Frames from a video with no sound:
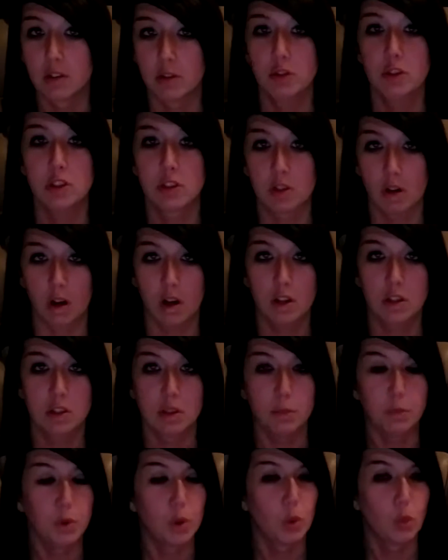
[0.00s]
This is
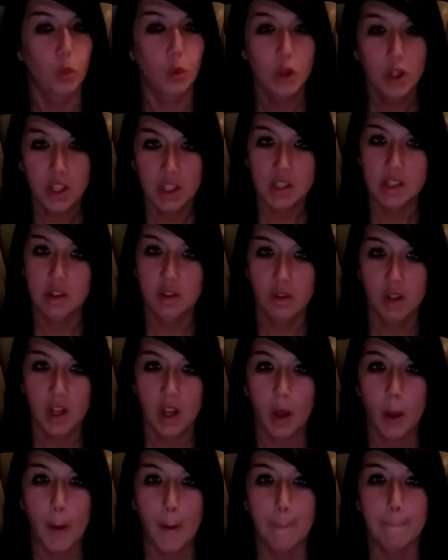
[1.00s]
awesome. Your work is
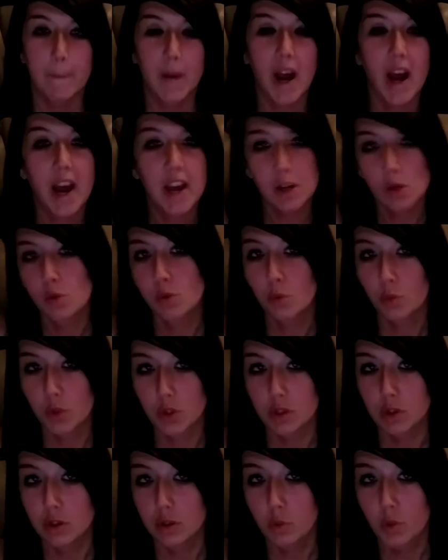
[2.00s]
great. I don't know what
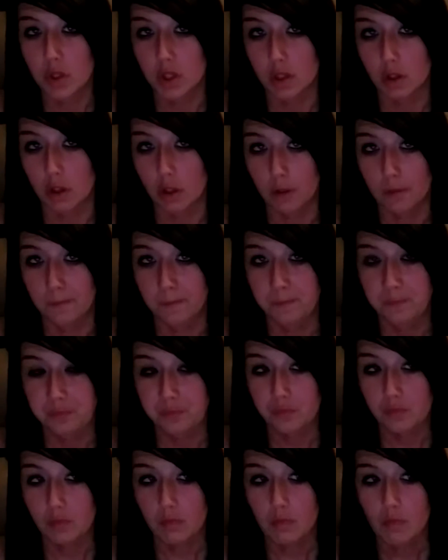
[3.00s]
to do with it
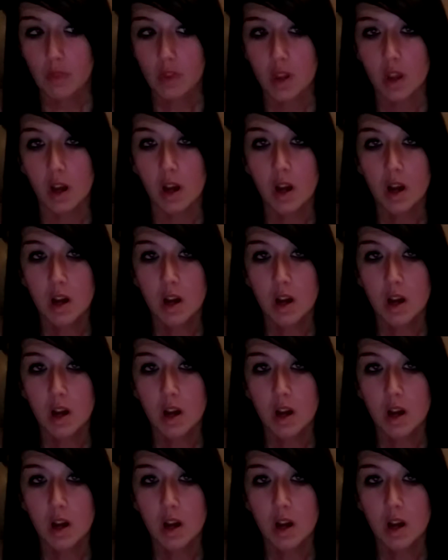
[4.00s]
though.